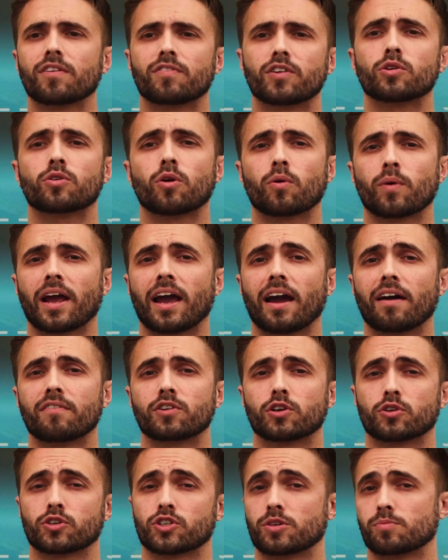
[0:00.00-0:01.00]
if you don't
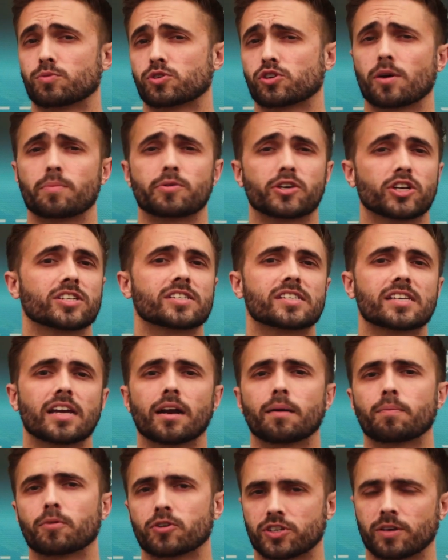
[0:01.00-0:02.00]
have your subscription
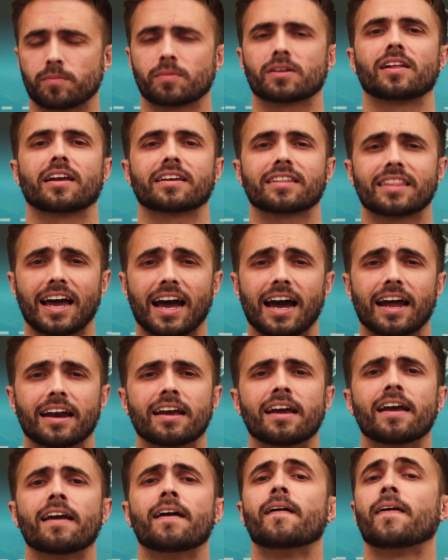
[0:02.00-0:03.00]
set up or something like that,
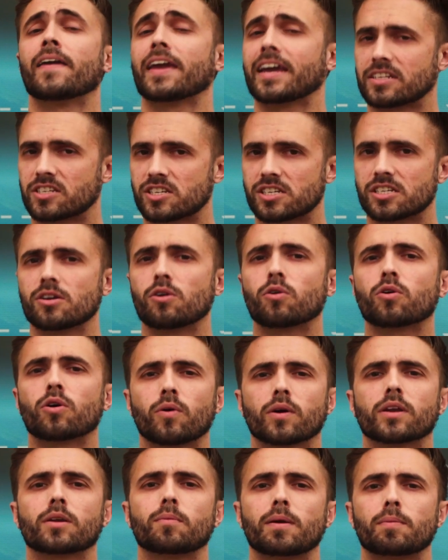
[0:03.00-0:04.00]
it's still
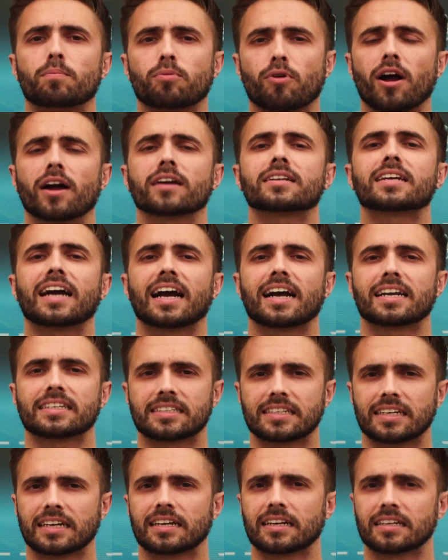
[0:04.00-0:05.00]
going to be
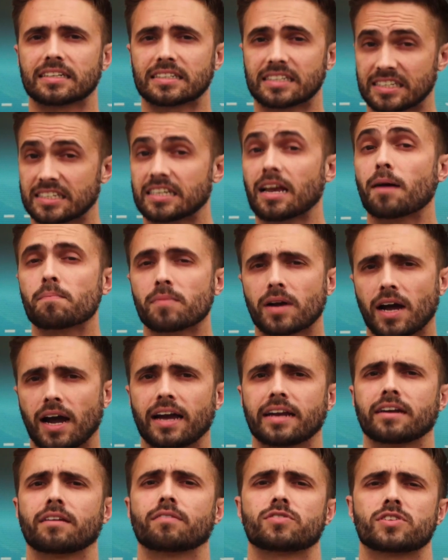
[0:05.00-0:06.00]
broadcasting some
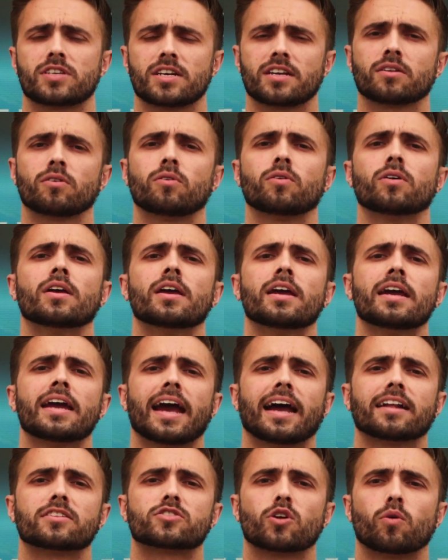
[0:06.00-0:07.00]
kind of signal.
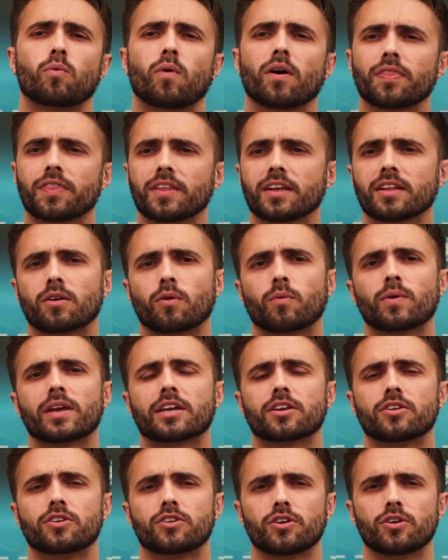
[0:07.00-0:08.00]
And so one thing that we
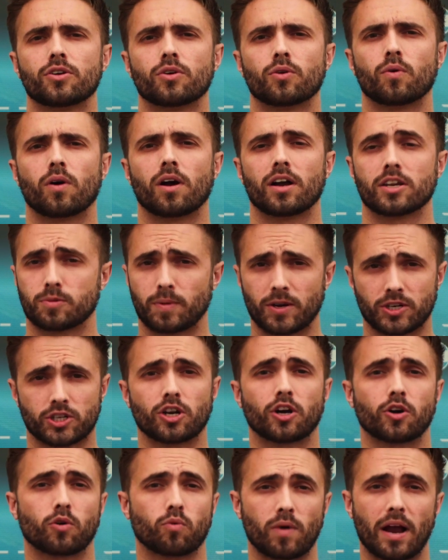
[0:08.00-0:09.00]
can do,
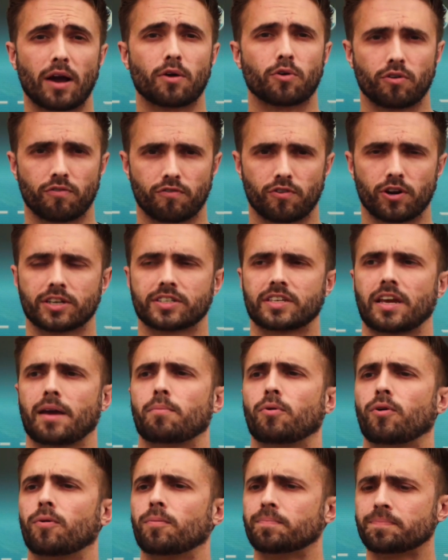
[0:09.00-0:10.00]
especially on a router, for
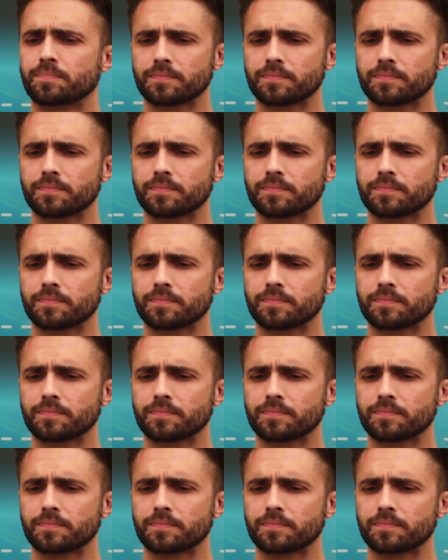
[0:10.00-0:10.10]
example,